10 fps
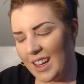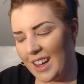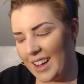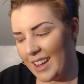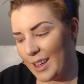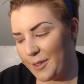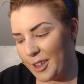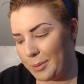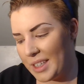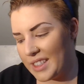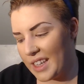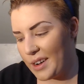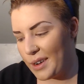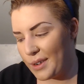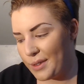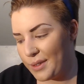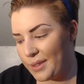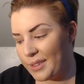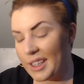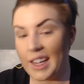I found myself,
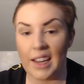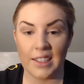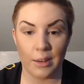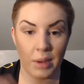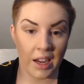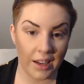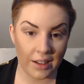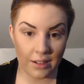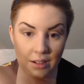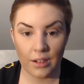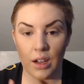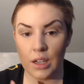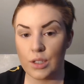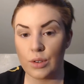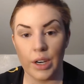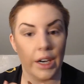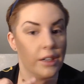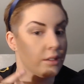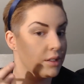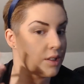like, I did my
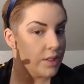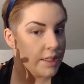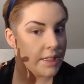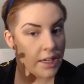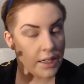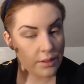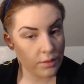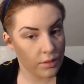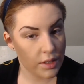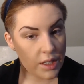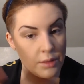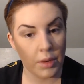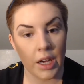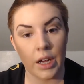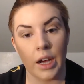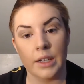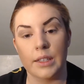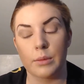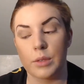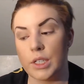contouring, as you can see I did my eye
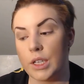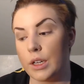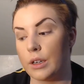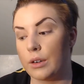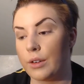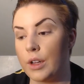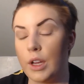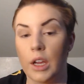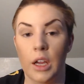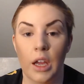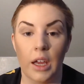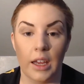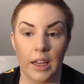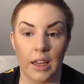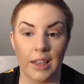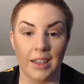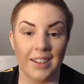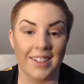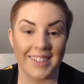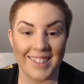segment too, and
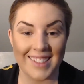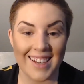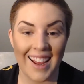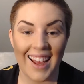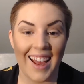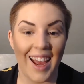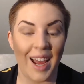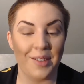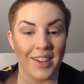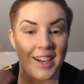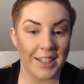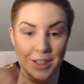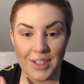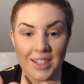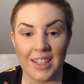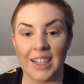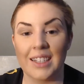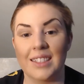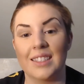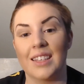I finished
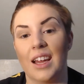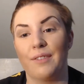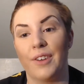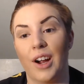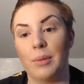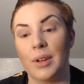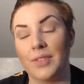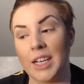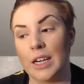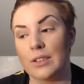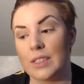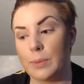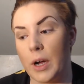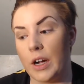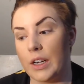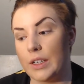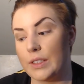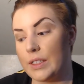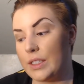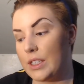this, I forgot my video was
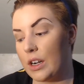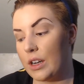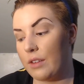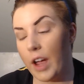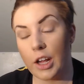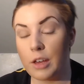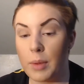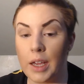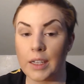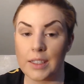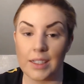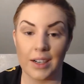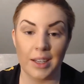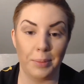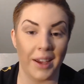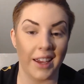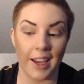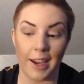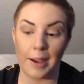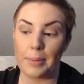paused, started vacuuming and started picking
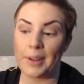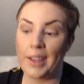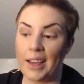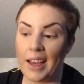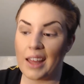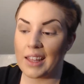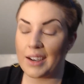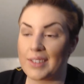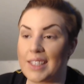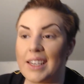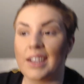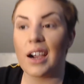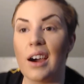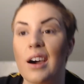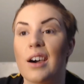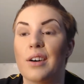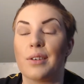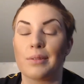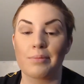up, and then I was like, oh,